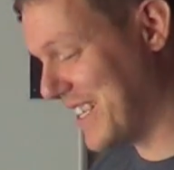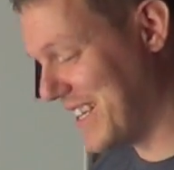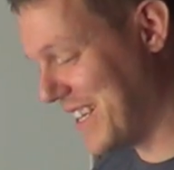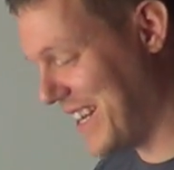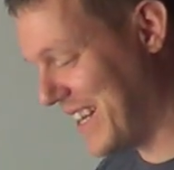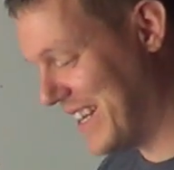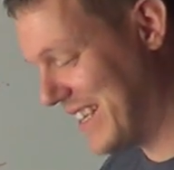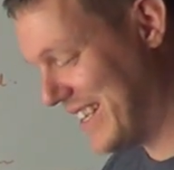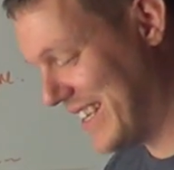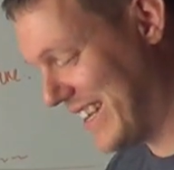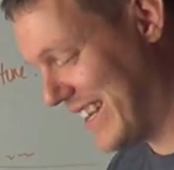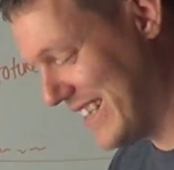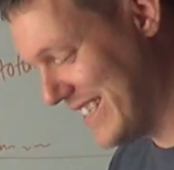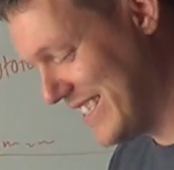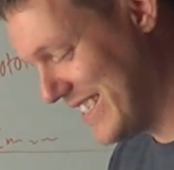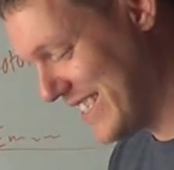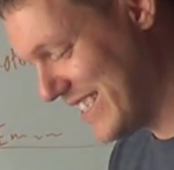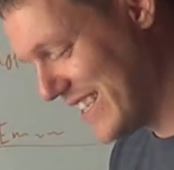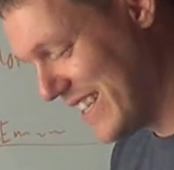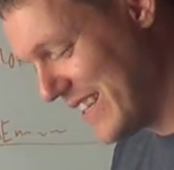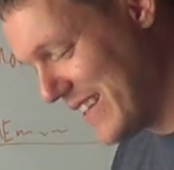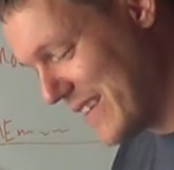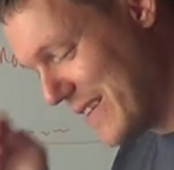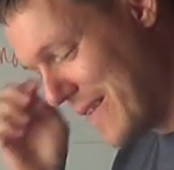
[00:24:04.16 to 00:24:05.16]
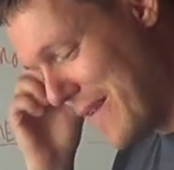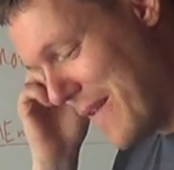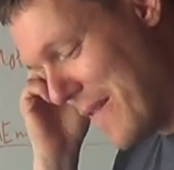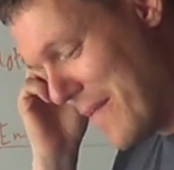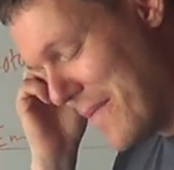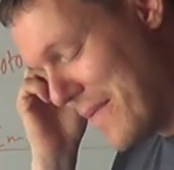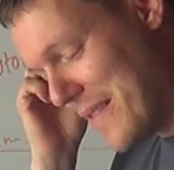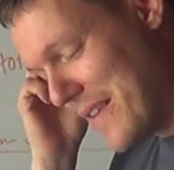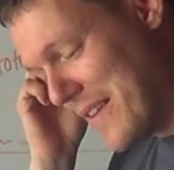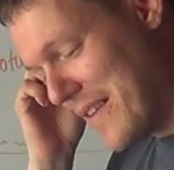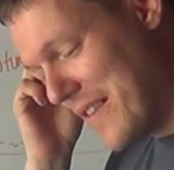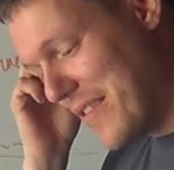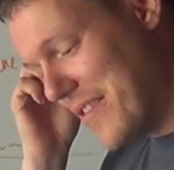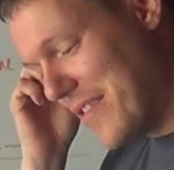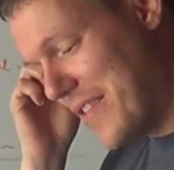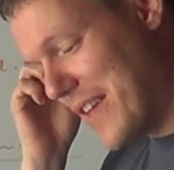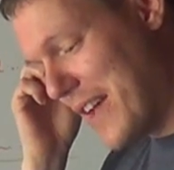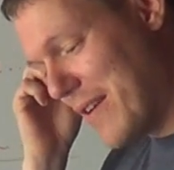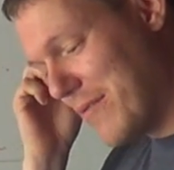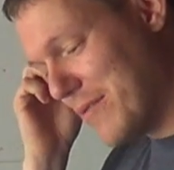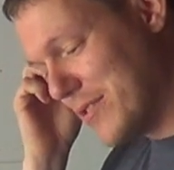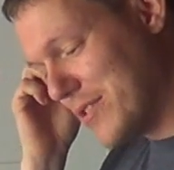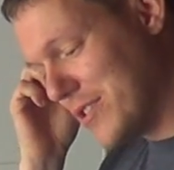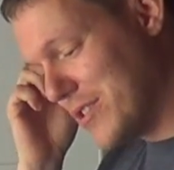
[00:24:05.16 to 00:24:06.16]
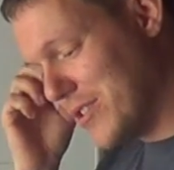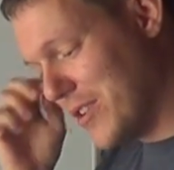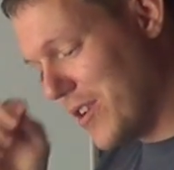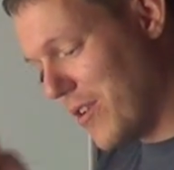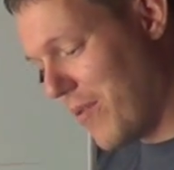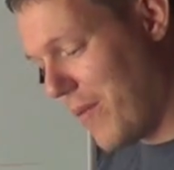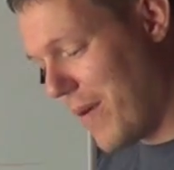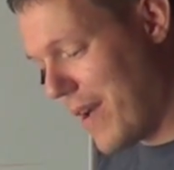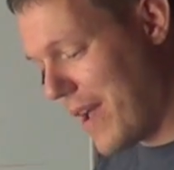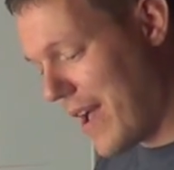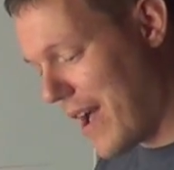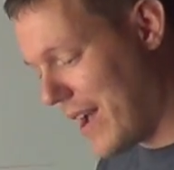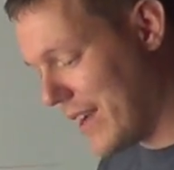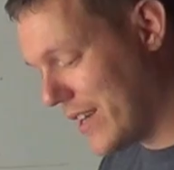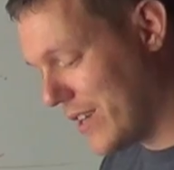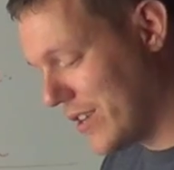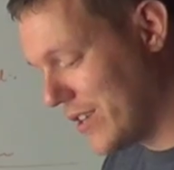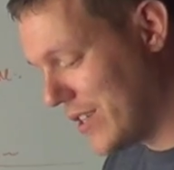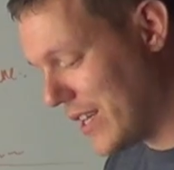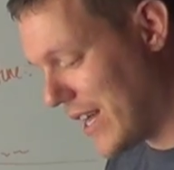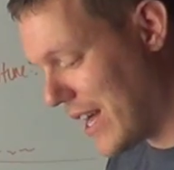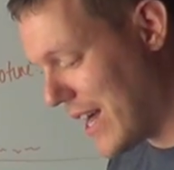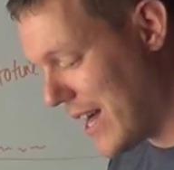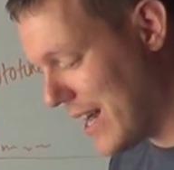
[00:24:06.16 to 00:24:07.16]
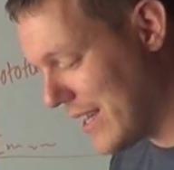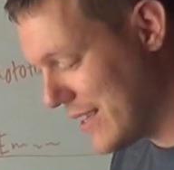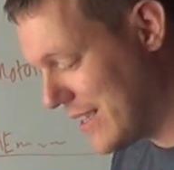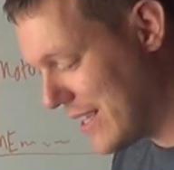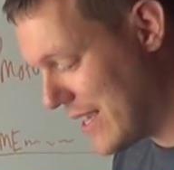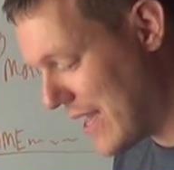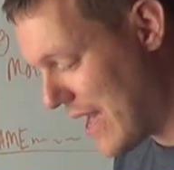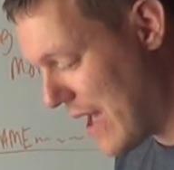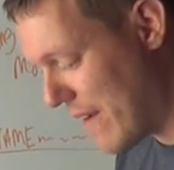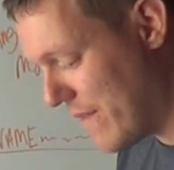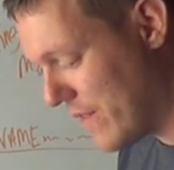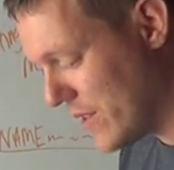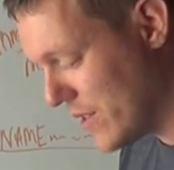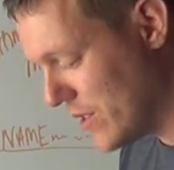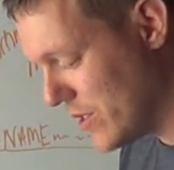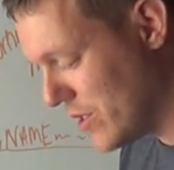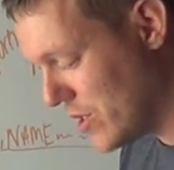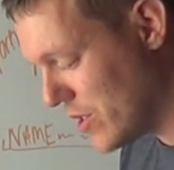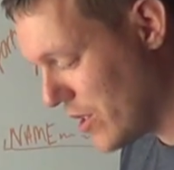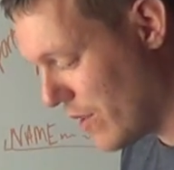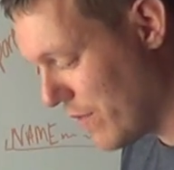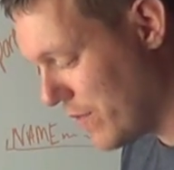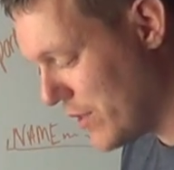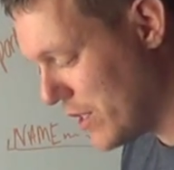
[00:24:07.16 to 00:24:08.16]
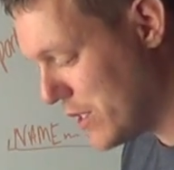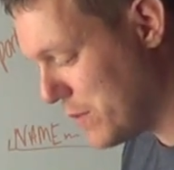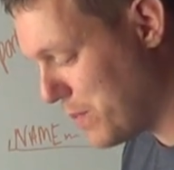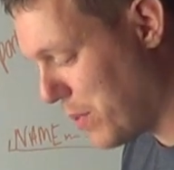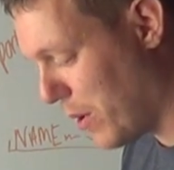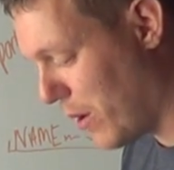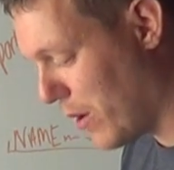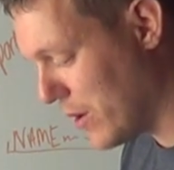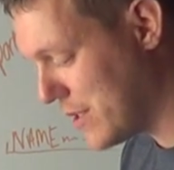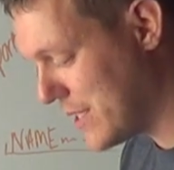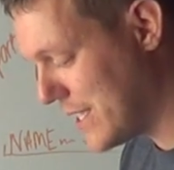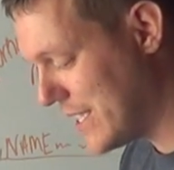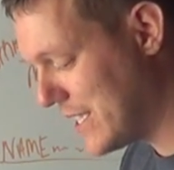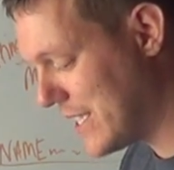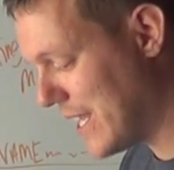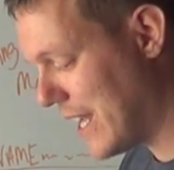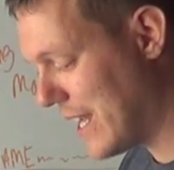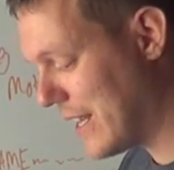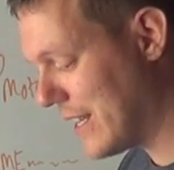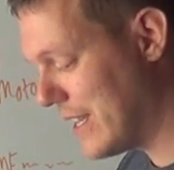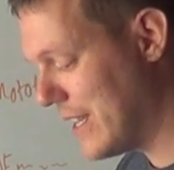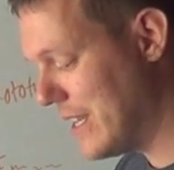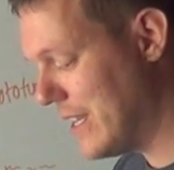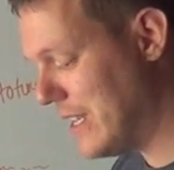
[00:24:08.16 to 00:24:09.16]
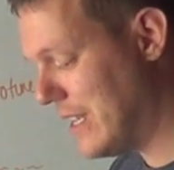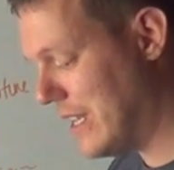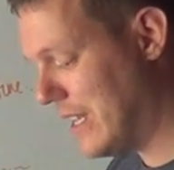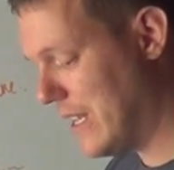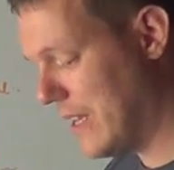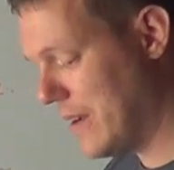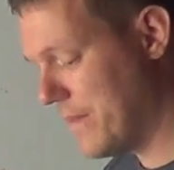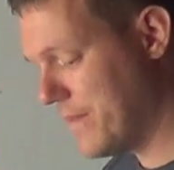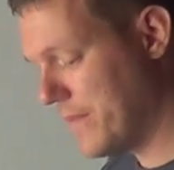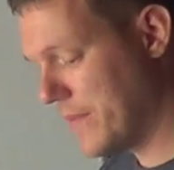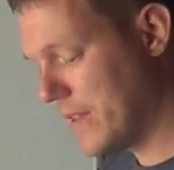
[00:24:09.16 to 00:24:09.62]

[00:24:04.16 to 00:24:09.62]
than anything else. There was no way I could hide the evidence of this porting technique